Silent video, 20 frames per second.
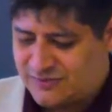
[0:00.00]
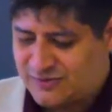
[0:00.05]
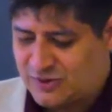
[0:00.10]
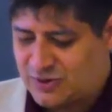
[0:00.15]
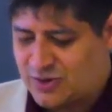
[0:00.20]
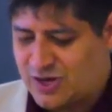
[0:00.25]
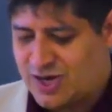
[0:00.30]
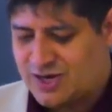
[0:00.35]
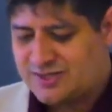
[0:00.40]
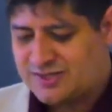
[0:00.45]
of
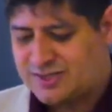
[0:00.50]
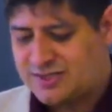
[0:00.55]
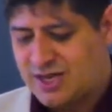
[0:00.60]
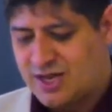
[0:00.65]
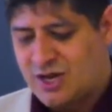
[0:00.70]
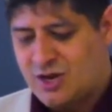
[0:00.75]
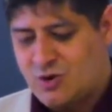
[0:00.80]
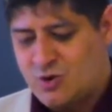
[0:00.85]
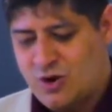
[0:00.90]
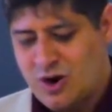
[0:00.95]
Christ
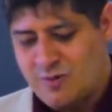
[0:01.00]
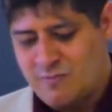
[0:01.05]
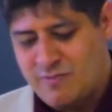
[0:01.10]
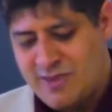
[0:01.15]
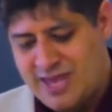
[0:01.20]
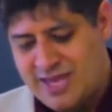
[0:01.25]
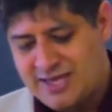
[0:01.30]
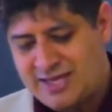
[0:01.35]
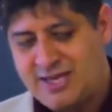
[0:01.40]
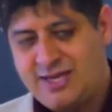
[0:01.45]
who are
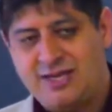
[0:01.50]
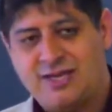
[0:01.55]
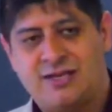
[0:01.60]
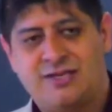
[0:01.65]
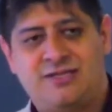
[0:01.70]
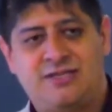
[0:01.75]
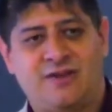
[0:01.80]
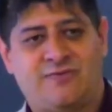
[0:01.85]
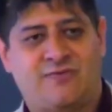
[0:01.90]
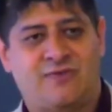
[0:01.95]
making
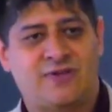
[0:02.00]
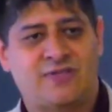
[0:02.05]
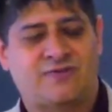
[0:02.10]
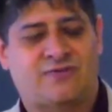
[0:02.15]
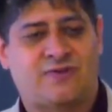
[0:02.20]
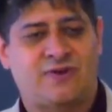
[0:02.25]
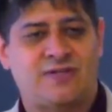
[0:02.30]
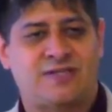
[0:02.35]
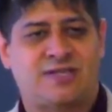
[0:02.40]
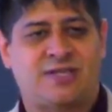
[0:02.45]
a difference
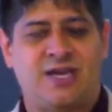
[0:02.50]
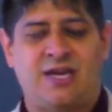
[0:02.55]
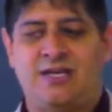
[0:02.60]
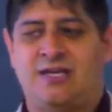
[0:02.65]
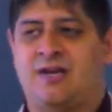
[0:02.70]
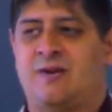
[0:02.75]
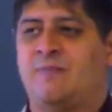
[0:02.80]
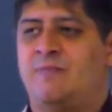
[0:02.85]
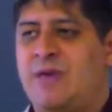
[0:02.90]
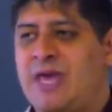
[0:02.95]
for his
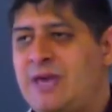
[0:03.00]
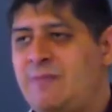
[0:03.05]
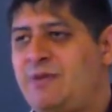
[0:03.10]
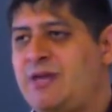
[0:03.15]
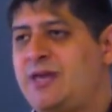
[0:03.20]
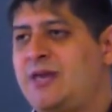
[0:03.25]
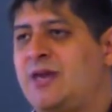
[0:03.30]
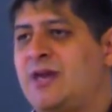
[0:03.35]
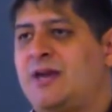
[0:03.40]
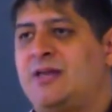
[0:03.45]
kingdom.
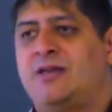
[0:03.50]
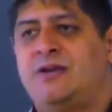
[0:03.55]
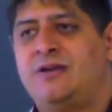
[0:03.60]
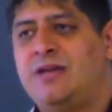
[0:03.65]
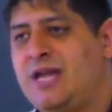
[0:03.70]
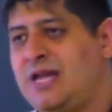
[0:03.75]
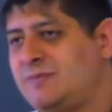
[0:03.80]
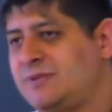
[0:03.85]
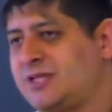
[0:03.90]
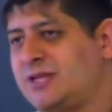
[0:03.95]
Maybe their
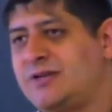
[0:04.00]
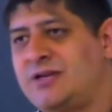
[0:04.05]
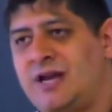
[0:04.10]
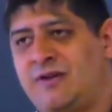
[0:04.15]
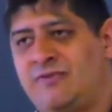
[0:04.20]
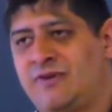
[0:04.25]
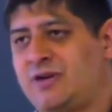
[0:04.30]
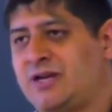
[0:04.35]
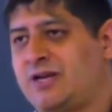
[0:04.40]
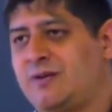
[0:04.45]
names are
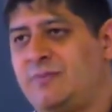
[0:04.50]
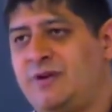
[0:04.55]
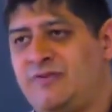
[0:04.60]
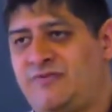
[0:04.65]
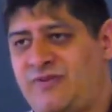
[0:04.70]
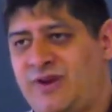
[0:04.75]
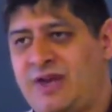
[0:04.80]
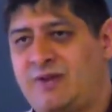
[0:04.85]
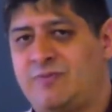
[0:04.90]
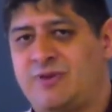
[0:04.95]
never going to be
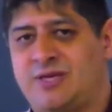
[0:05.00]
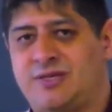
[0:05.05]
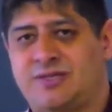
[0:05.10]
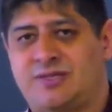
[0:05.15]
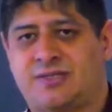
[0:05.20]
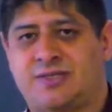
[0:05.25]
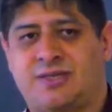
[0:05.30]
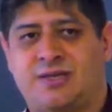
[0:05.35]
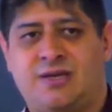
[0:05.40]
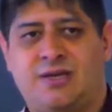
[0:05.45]

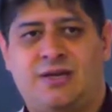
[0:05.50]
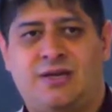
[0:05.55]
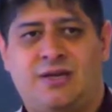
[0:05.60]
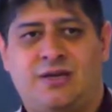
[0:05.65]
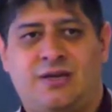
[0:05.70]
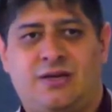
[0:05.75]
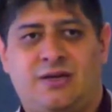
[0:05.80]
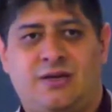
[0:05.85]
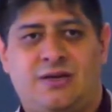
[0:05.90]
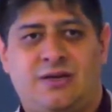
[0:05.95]
famous,
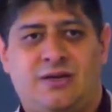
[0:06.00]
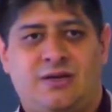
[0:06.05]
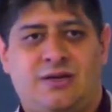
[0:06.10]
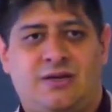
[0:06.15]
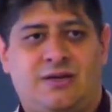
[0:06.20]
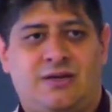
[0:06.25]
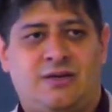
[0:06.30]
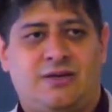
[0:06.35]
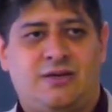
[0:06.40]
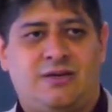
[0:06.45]

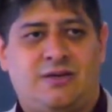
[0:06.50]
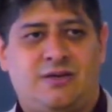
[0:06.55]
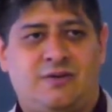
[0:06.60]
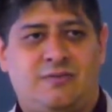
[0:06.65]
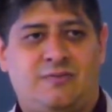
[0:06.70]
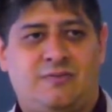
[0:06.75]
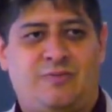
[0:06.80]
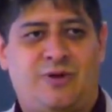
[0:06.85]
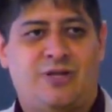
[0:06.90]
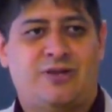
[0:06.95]

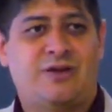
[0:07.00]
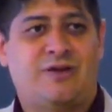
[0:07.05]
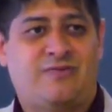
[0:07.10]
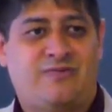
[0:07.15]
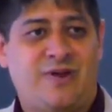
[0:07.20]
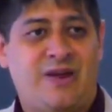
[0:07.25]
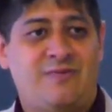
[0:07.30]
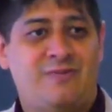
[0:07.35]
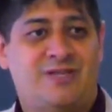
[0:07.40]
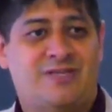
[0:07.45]
but they're
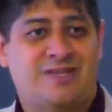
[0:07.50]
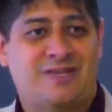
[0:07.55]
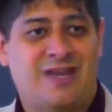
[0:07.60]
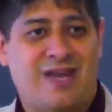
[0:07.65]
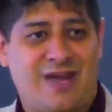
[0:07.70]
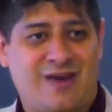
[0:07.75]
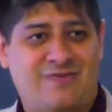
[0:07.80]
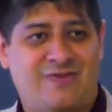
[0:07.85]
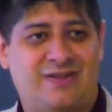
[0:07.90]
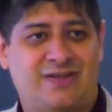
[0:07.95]
famous in
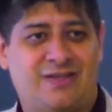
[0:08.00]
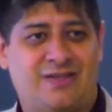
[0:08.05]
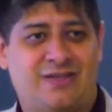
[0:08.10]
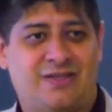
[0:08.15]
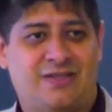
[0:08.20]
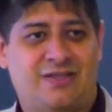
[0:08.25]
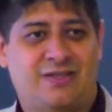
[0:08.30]
heaven